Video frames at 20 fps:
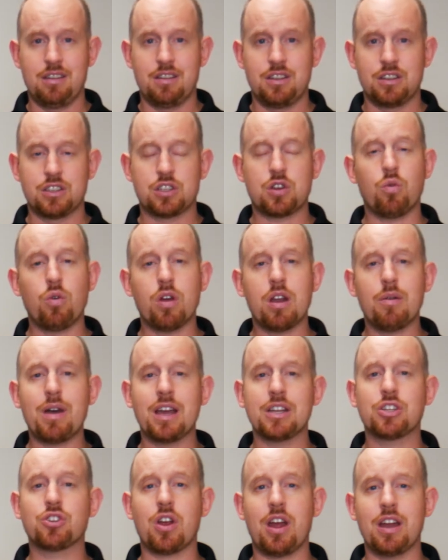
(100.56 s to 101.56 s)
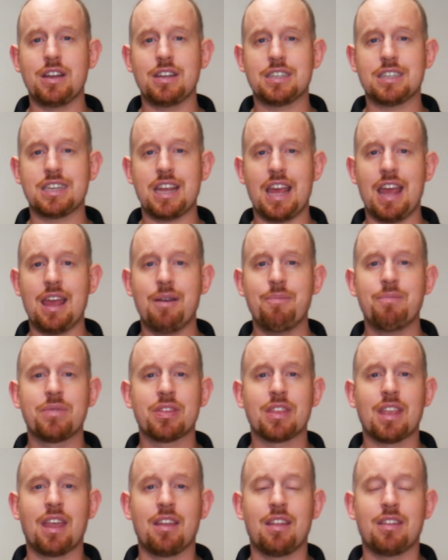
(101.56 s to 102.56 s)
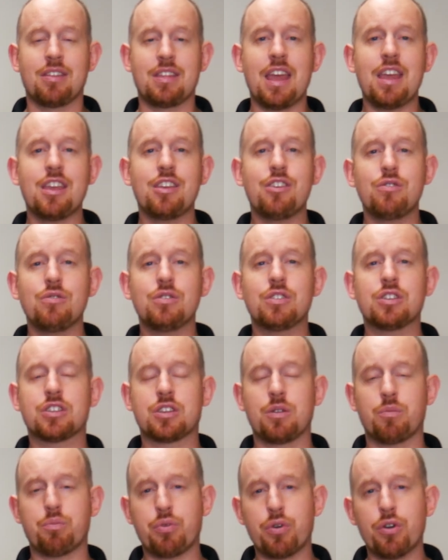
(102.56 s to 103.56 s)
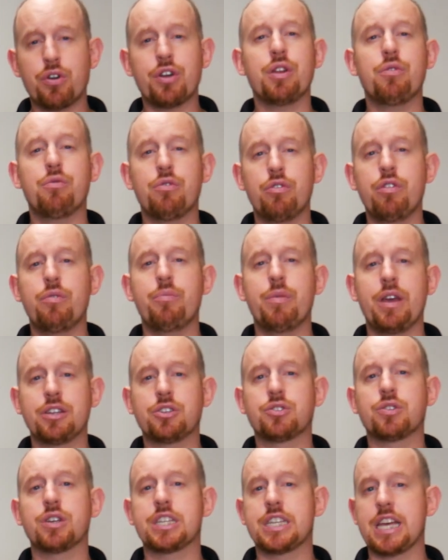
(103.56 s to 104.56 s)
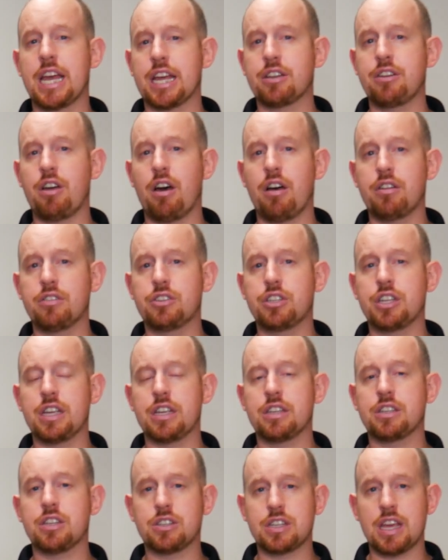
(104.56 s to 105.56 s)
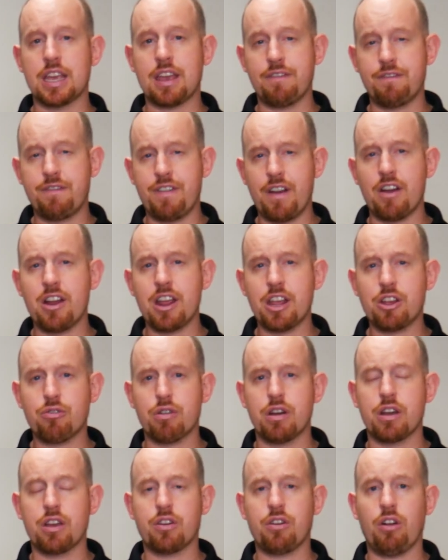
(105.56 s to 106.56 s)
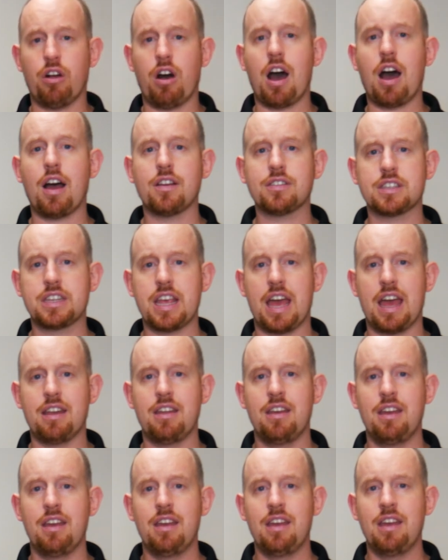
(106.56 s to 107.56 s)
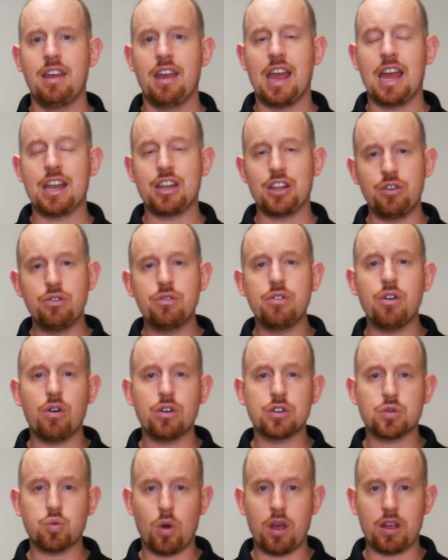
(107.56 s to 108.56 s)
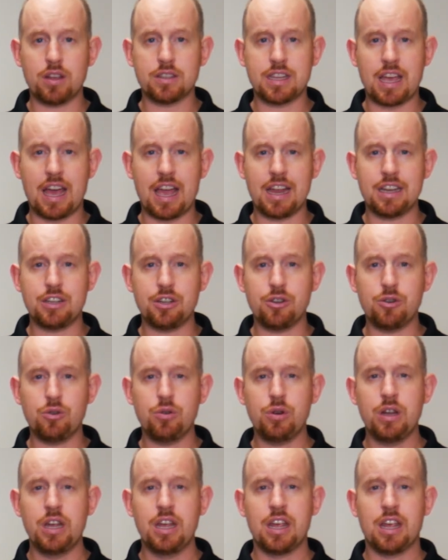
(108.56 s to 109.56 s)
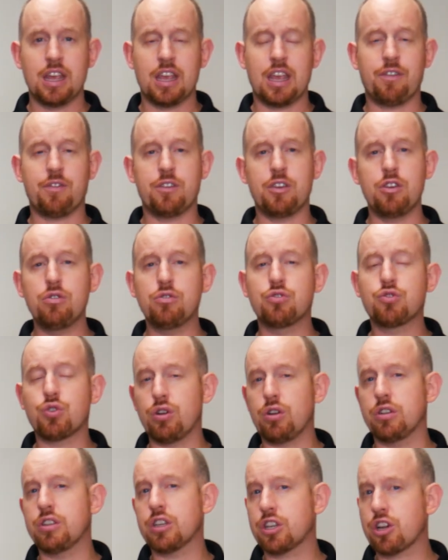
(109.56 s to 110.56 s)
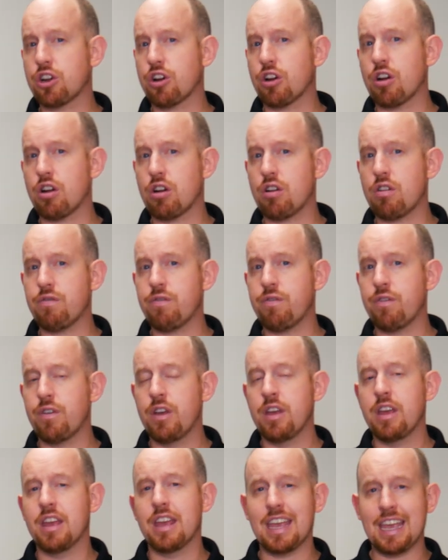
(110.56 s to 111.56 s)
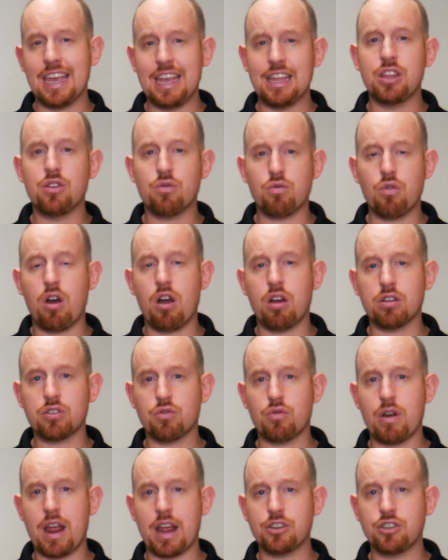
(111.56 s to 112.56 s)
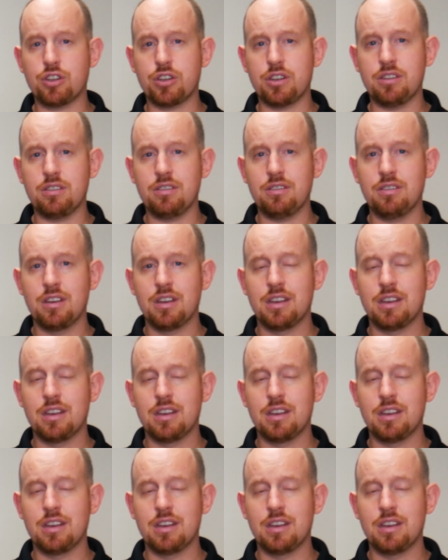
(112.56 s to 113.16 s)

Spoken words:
So what am I trying to say? They use some pretty rudimentary technology to take a very critical offset. And you know as well as I do, if you drill the curve in the wrong direction,